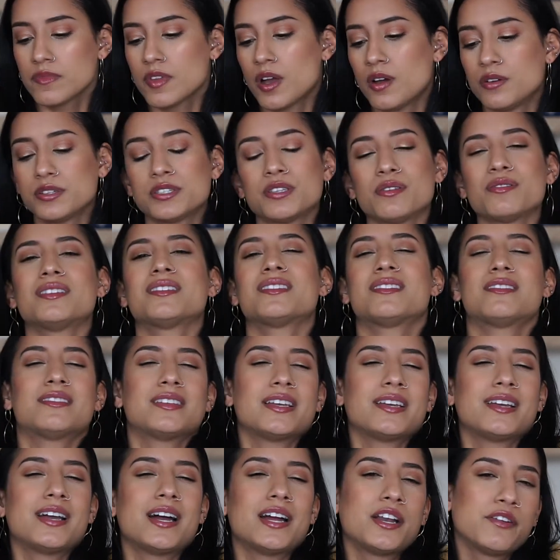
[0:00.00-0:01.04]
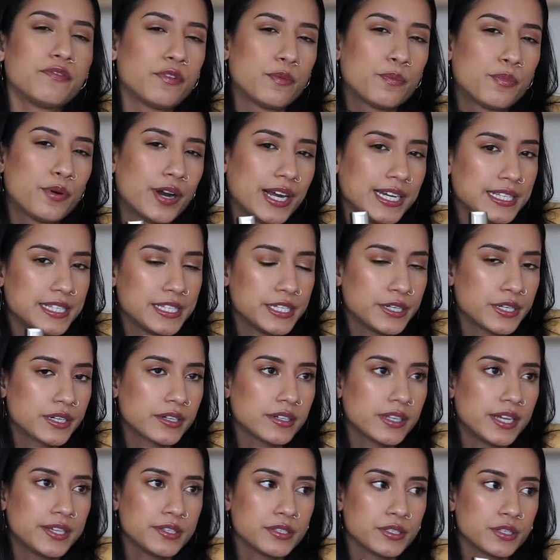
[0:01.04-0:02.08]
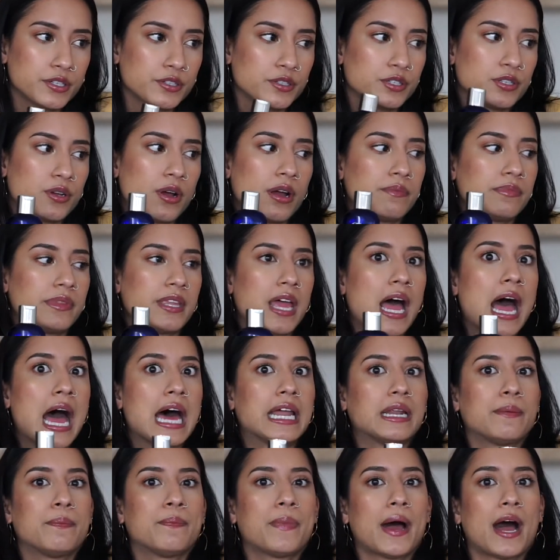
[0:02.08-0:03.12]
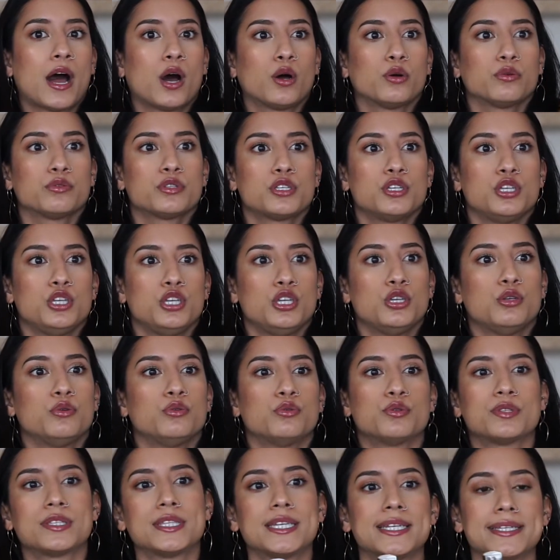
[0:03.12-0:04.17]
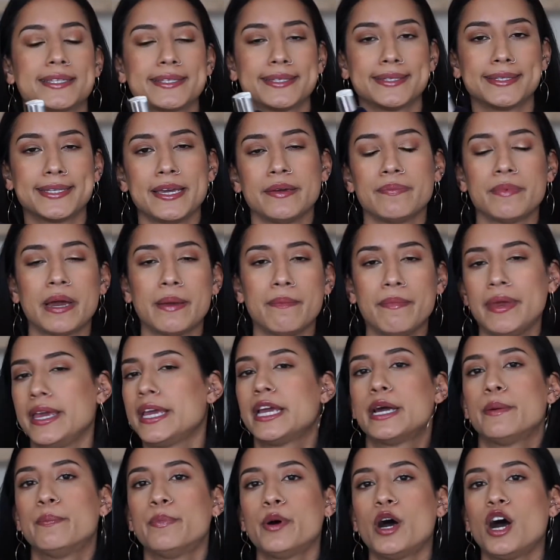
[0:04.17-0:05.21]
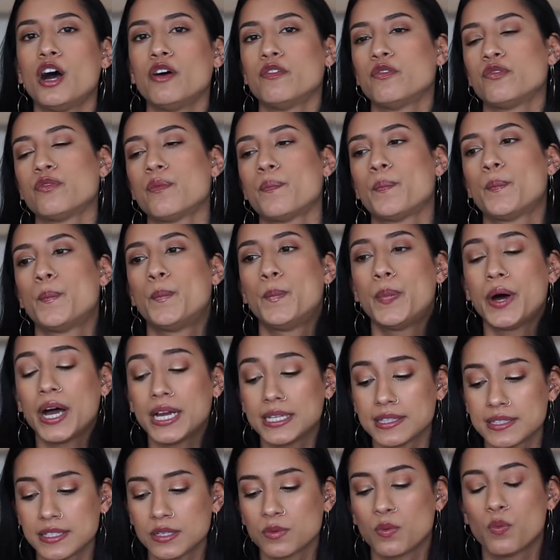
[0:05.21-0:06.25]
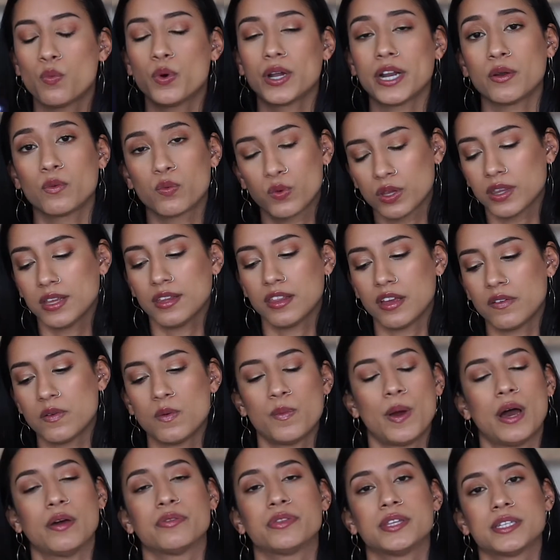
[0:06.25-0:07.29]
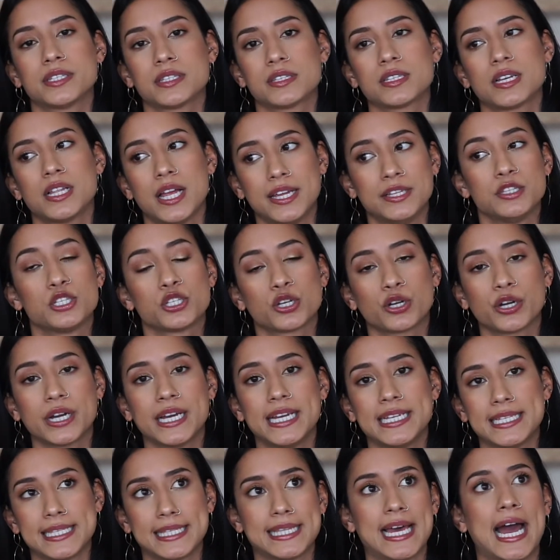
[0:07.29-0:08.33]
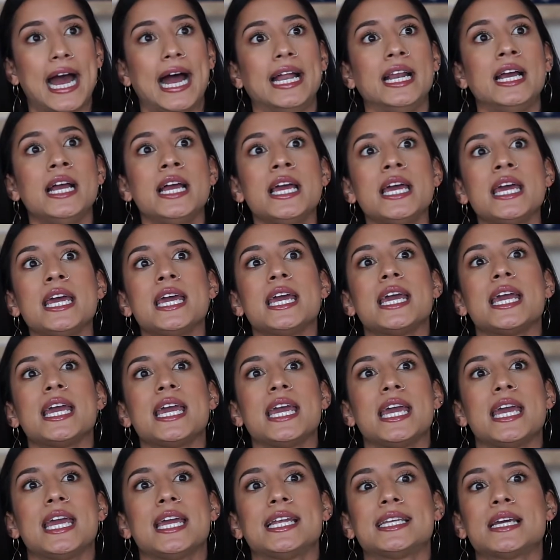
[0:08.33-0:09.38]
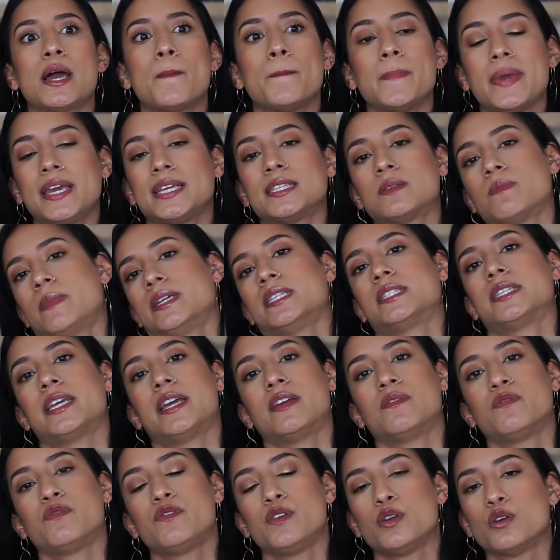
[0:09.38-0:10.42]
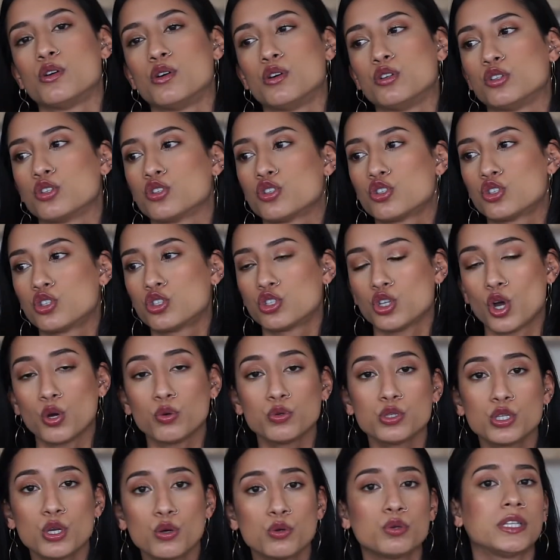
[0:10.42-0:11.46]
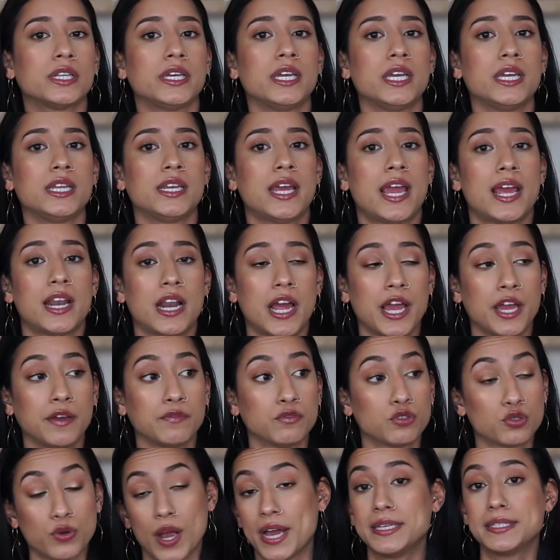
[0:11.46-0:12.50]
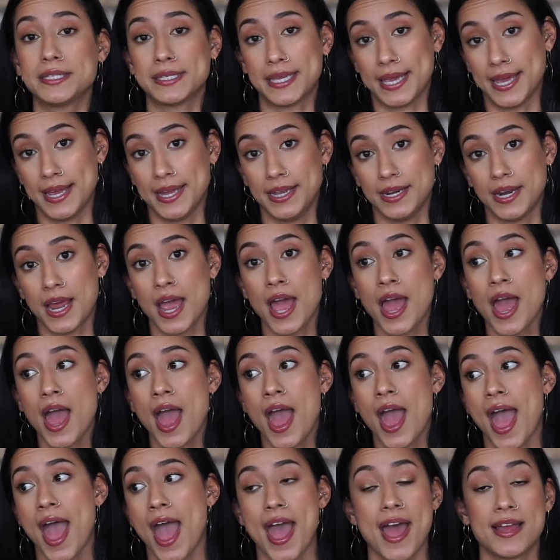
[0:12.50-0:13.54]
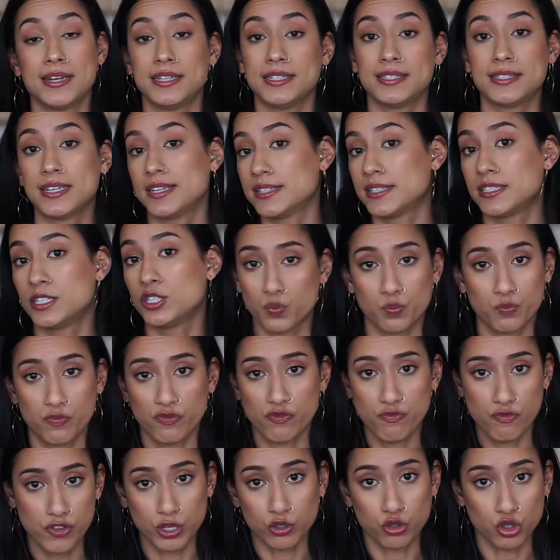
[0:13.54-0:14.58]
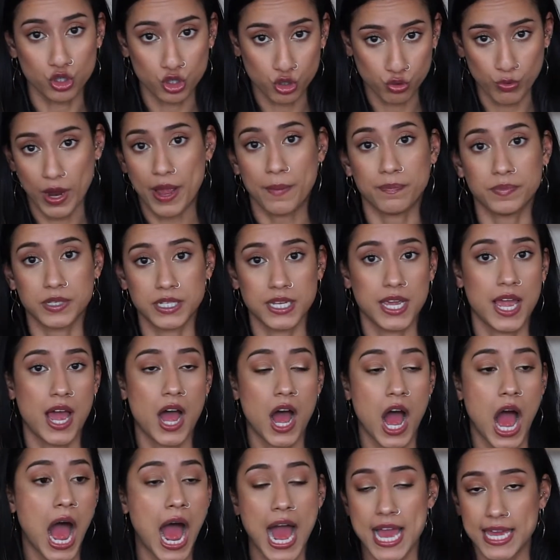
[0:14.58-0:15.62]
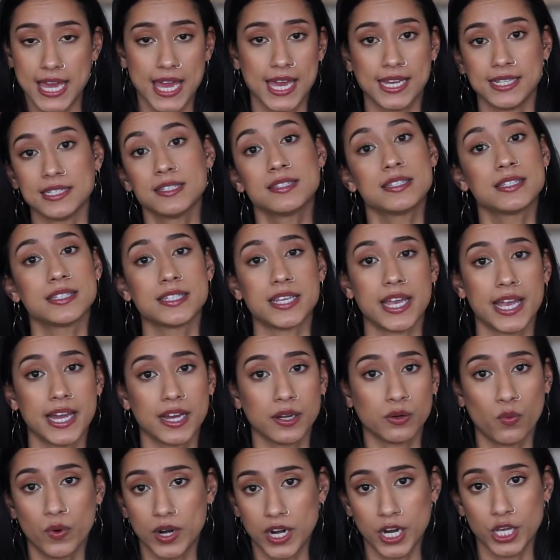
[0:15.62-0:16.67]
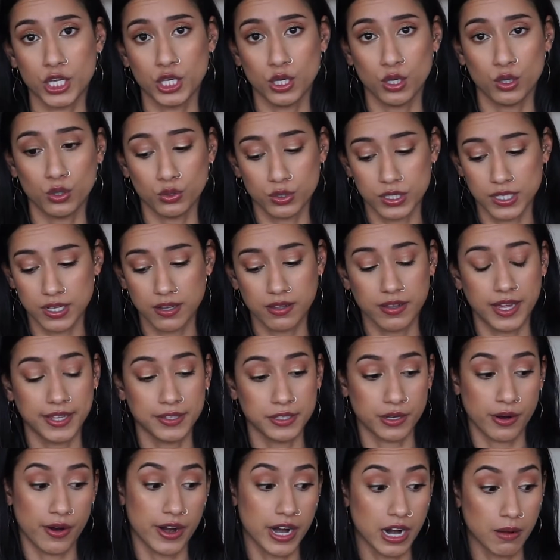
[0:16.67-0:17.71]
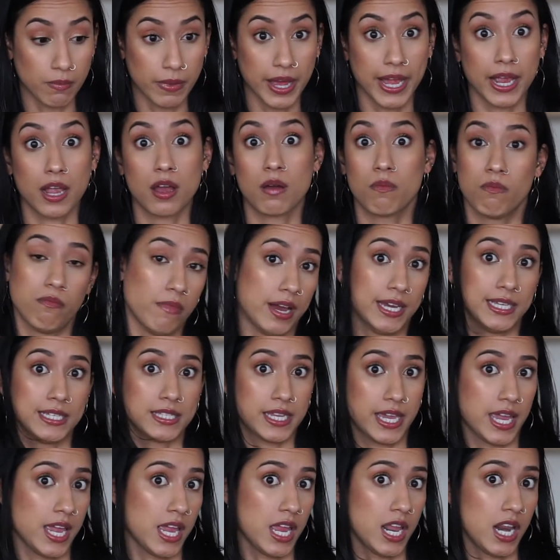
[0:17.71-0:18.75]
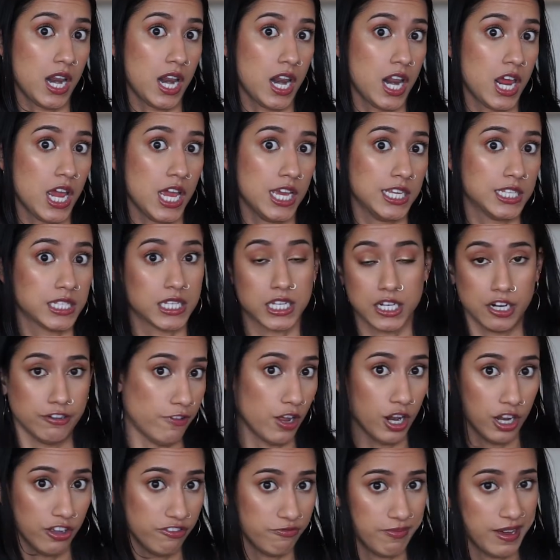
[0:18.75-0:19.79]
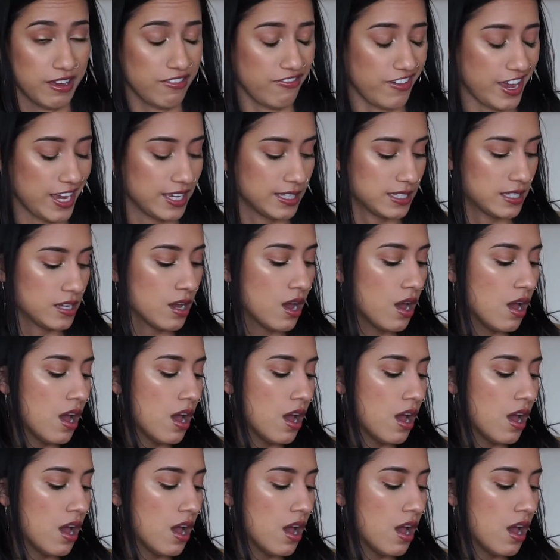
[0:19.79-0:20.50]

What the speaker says: Also, this is like kind of a pricier cleanser, so I'm not about to use this to take my makeup off. But what I really love about this cleanser is that it makes my skin feel so clean, and I have dry skin and it doesn't feel stripped. I can't stand when I use a cleanser and I'm like, my skin is gonna fall off my face.